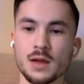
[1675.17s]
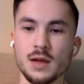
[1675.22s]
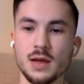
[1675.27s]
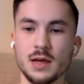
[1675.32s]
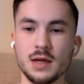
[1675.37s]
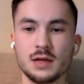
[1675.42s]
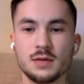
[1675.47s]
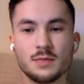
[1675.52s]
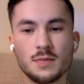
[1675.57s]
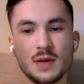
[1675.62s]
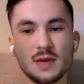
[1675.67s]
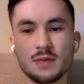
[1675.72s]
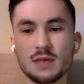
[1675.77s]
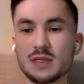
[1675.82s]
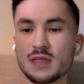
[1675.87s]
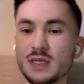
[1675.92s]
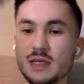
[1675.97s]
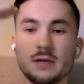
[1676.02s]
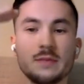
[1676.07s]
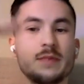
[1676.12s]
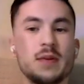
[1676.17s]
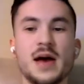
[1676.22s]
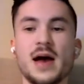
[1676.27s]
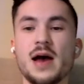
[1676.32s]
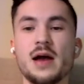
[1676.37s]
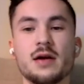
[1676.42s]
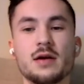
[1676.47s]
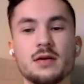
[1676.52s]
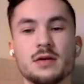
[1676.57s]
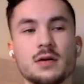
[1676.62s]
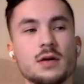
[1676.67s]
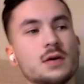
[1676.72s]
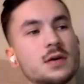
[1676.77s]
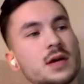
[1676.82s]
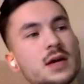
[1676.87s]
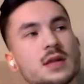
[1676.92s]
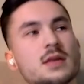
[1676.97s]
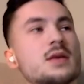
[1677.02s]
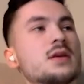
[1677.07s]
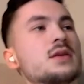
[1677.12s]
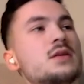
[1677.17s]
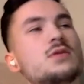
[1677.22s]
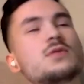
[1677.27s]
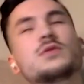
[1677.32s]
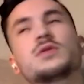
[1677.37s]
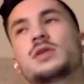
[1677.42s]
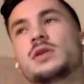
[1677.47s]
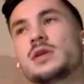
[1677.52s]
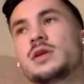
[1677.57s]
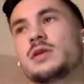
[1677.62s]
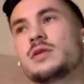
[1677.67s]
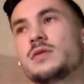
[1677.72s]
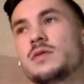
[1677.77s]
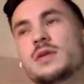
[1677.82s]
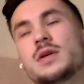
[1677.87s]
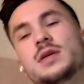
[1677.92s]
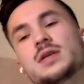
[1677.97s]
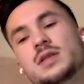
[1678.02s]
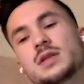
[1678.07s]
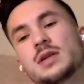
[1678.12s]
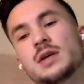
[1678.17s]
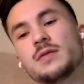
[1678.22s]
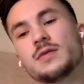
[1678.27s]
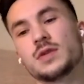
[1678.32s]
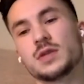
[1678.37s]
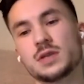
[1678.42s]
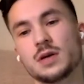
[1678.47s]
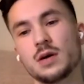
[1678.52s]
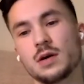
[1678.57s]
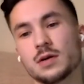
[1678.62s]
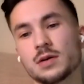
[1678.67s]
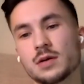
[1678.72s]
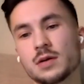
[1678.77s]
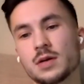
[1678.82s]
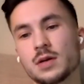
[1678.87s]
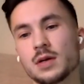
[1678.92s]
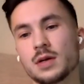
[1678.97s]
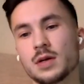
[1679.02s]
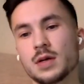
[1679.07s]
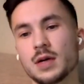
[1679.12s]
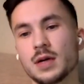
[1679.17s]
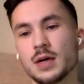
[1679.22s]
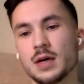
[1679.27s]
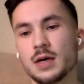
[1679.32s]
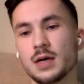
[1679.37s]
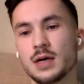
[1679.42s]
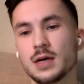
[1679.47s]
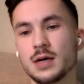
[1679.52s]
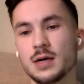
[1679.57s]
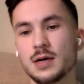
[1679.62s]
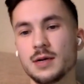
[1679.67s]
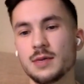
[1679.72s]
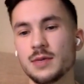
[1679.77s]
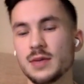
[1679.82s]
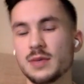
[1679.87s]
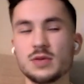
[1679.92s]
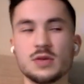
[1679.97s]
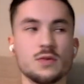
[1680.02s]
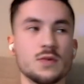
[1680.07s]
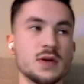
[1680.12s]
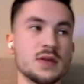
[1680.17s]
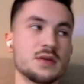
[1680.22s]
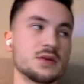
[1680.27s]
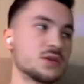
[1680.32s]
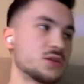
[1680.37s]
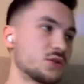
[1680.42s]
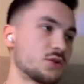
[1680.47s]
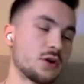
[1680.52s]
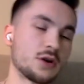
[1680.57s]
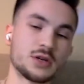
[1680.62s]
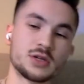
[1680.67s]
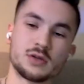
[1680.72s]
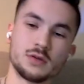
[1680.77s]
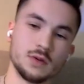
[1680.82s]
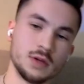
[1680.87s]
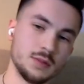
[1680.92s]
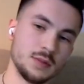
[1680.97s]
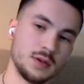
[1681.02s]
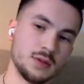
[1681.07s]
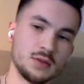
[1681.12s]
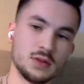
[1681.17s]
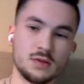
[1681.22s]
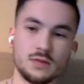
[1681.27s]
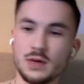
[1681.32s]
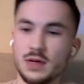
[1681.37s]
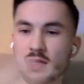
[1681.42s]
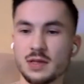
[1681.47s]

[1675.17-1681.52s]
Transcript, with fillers: And maybe see a pattern. Okay, they usually do this in every song. Uh, maybe the way they structure it, maybe the